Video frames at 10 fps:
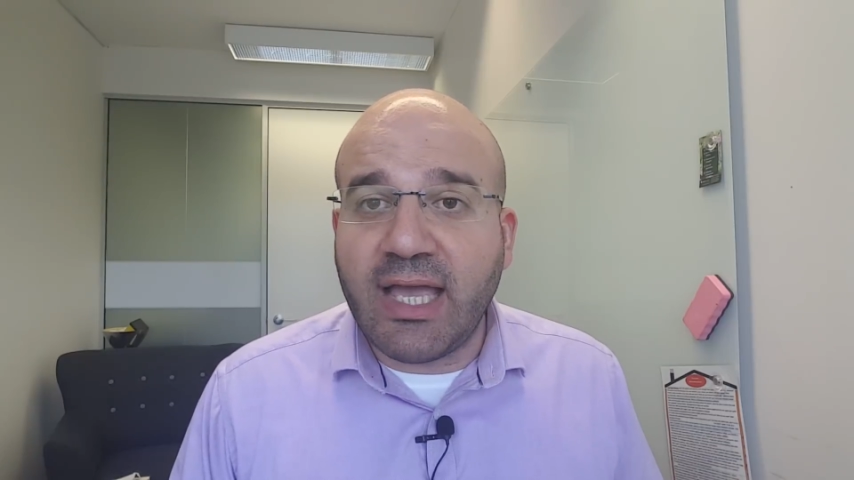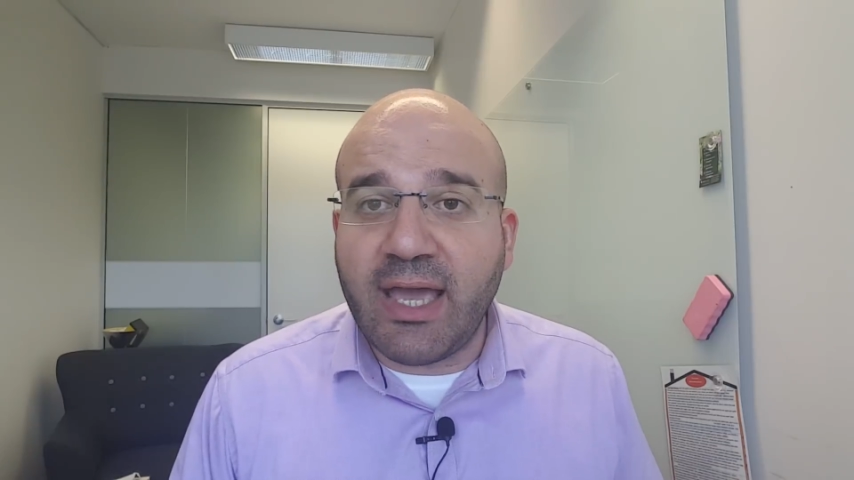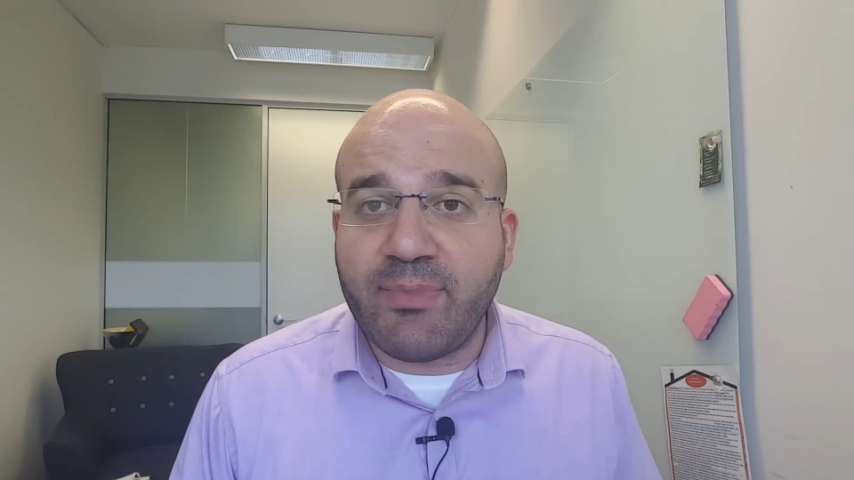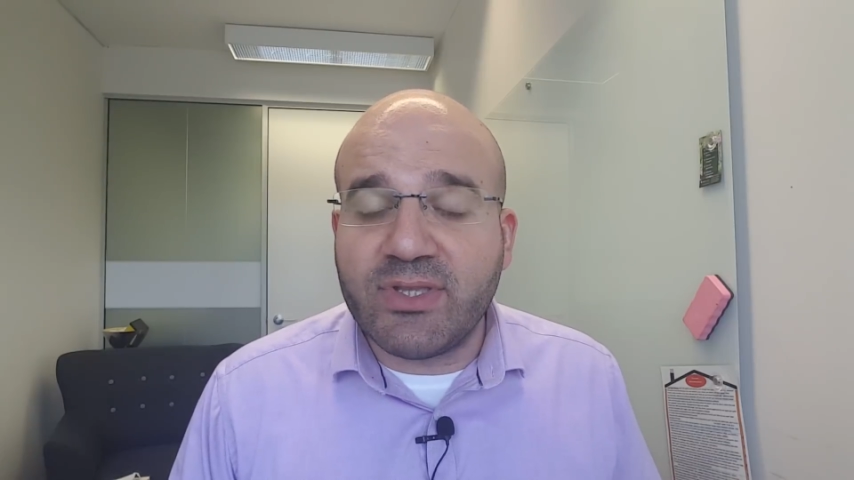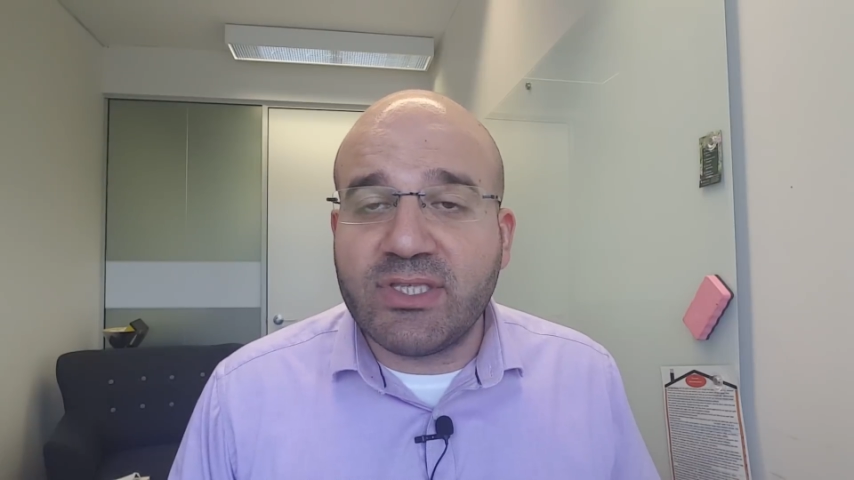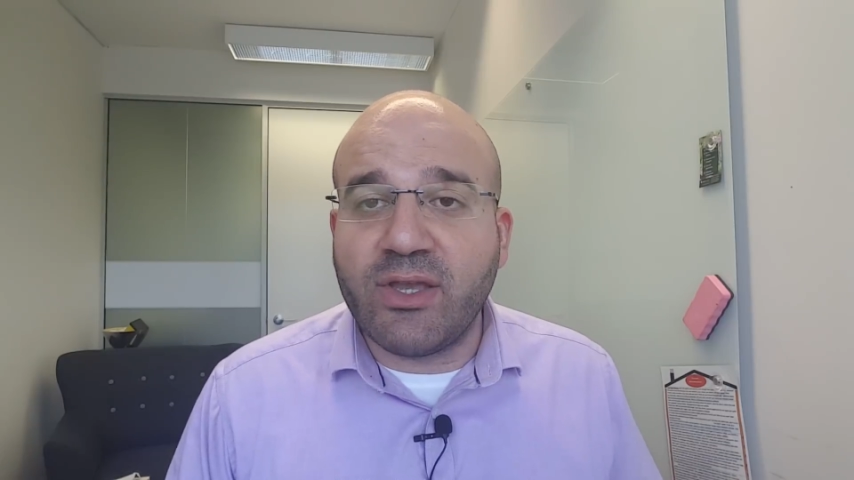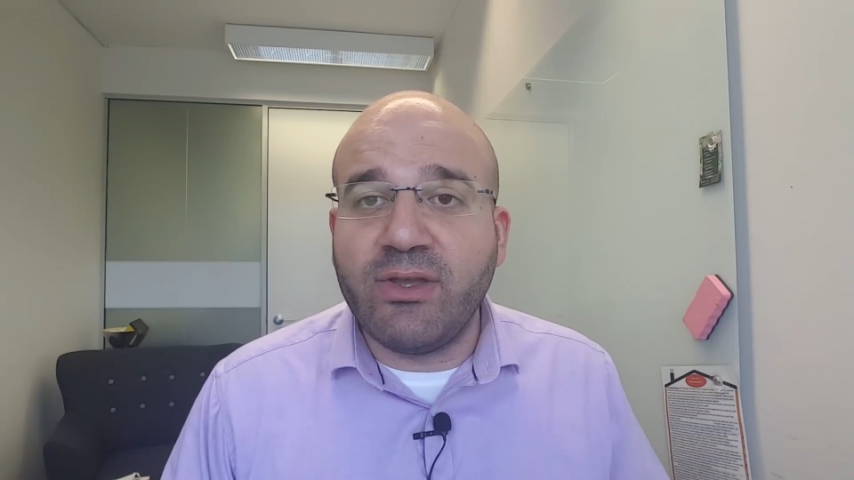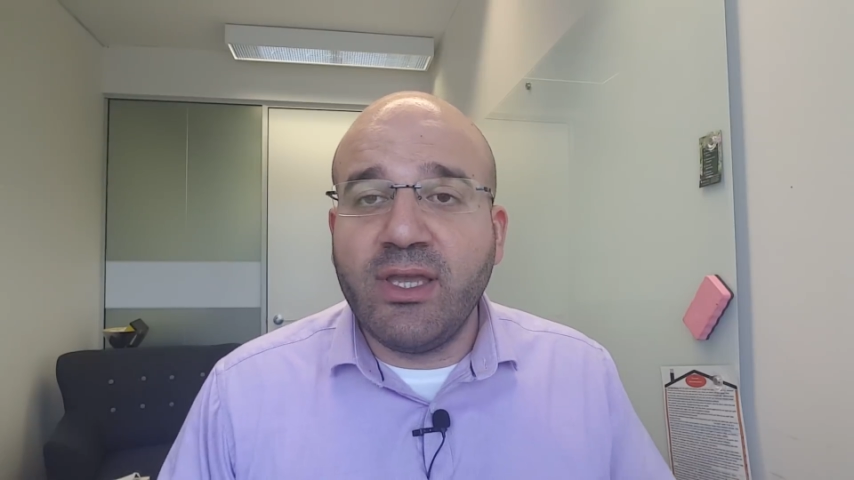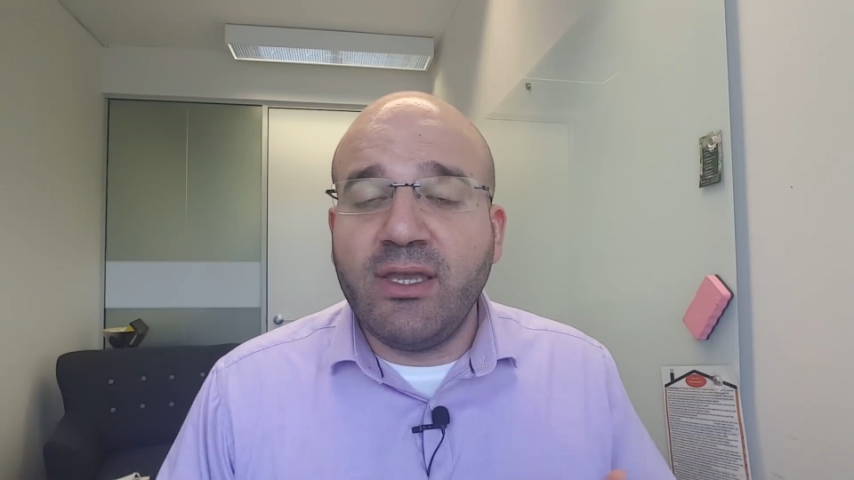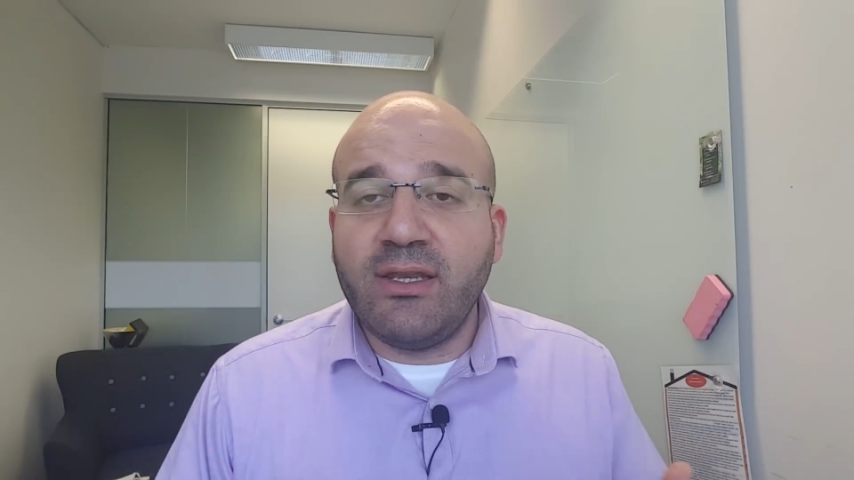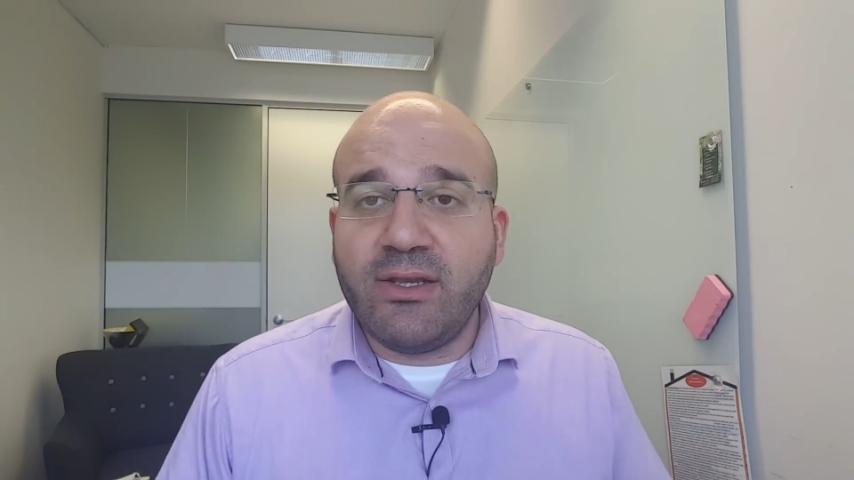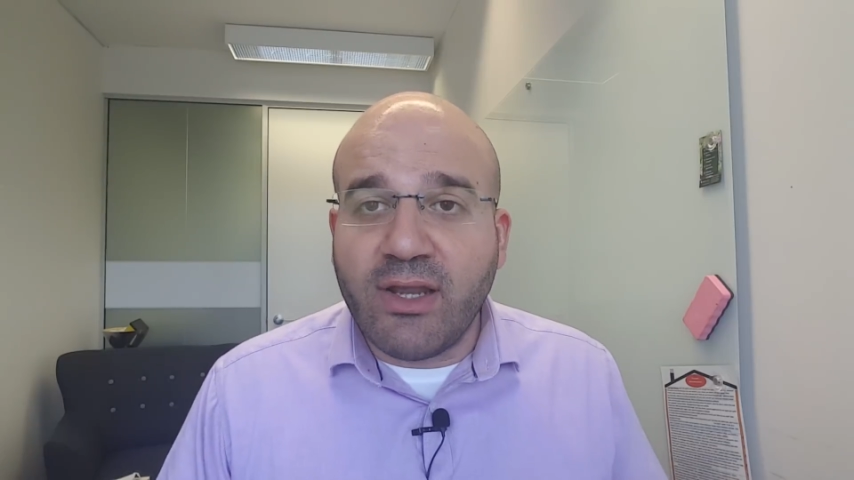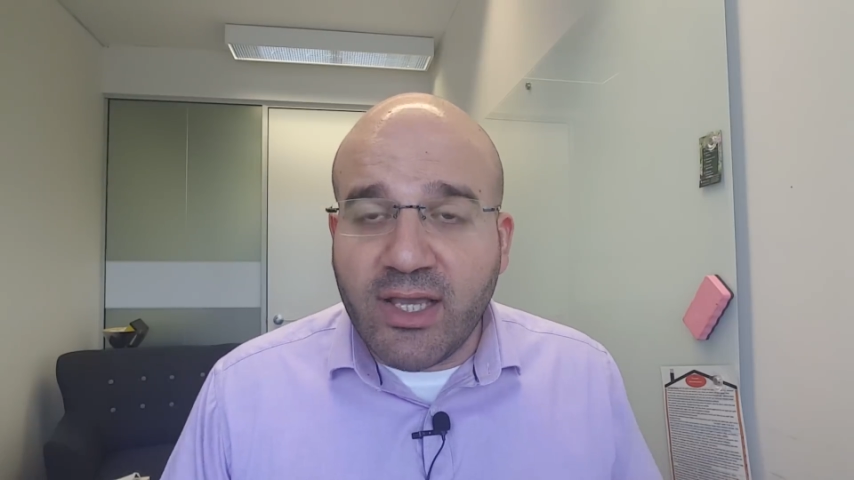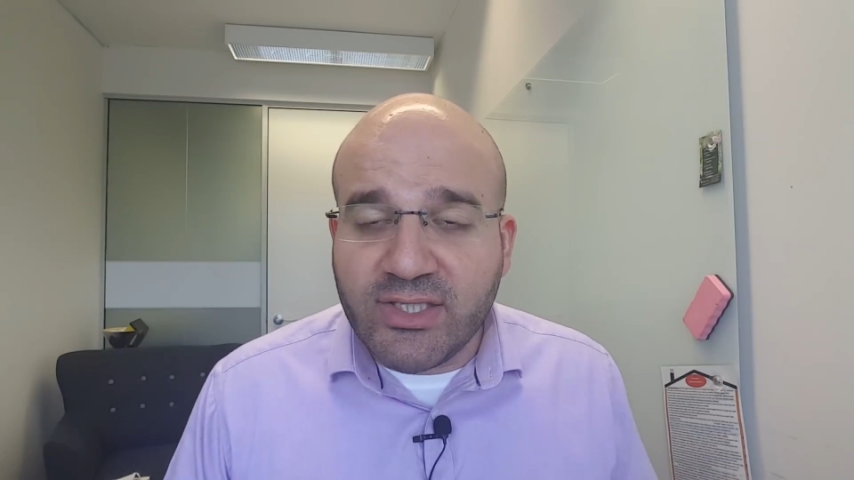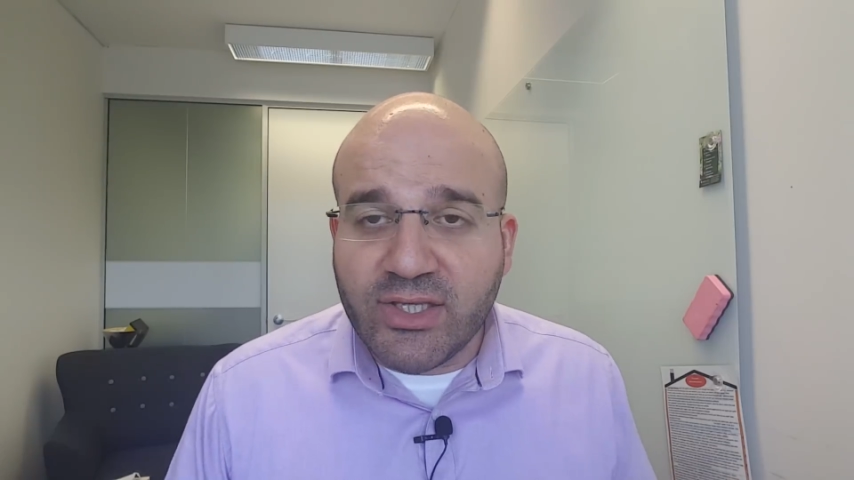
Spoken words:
habits. So nice